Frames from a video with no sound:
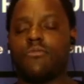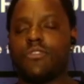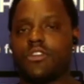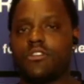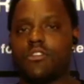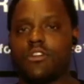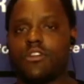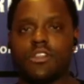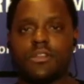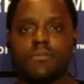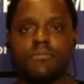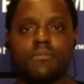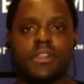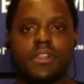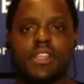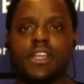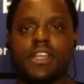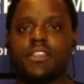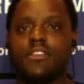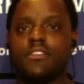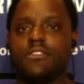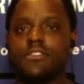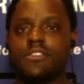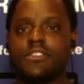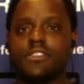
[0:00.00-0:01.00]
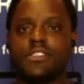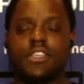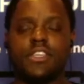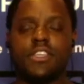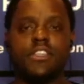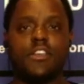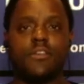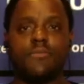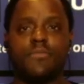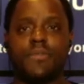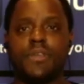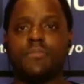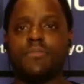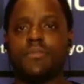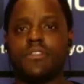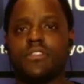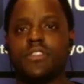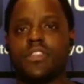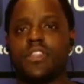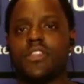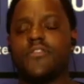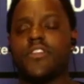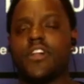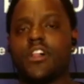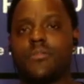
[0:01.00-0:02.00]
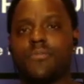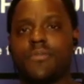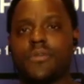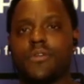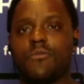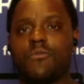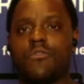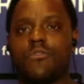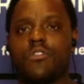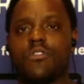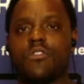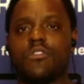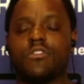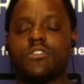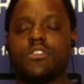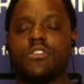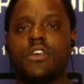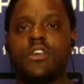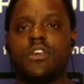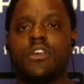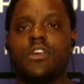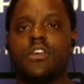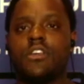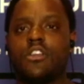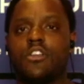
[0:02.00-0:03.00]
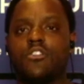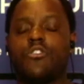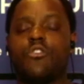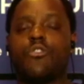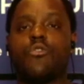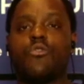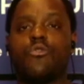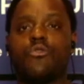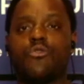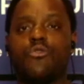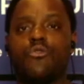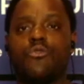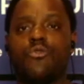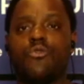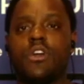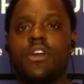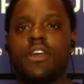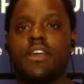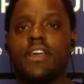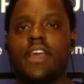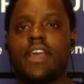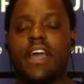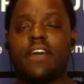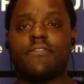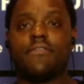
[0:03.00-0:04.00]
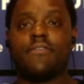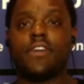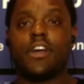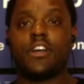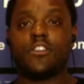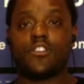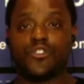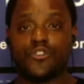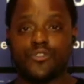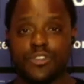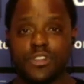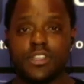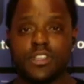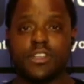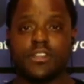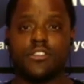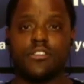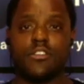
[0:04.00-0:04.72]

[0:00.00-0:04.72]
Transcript: we call it millennial senior people in the developing world, you know, who have $1 trillion.